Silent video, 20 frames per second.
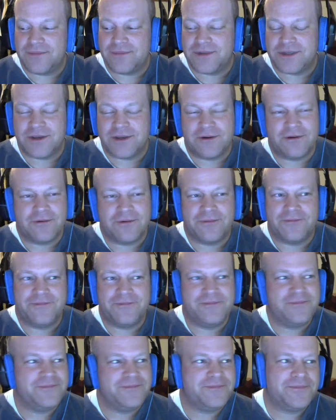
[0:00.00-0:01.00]
so
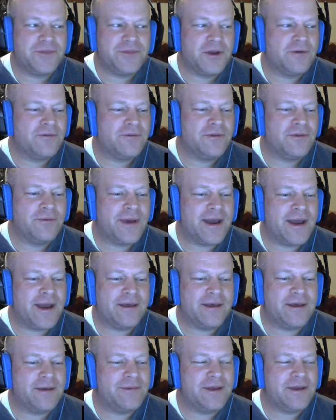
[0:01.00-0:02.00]
over the
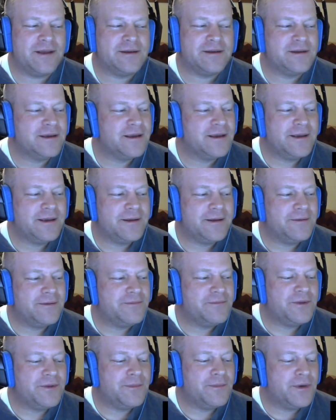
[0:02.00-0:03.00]
past, I mean,
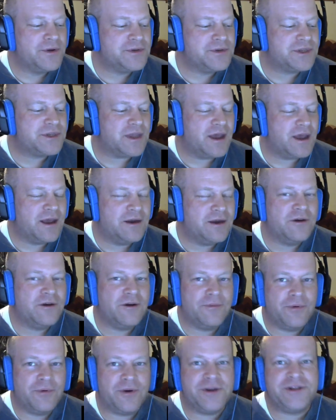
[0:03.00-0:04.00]
the most
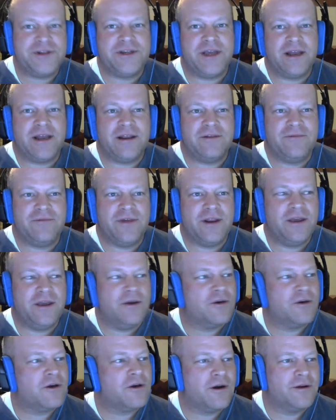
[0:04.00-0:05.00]
underappreciated
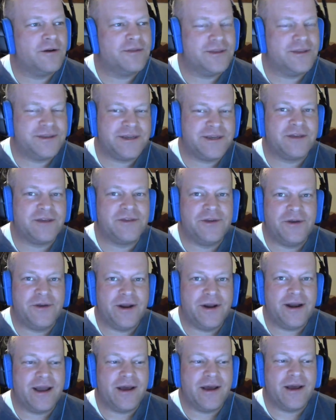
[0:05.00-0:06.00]
video card that's out there
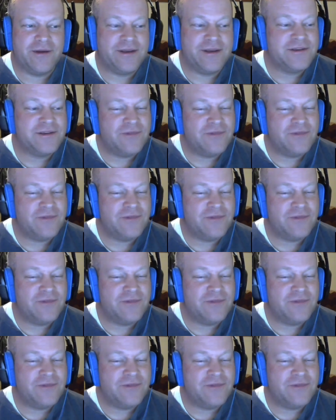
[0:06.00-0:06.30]
right now is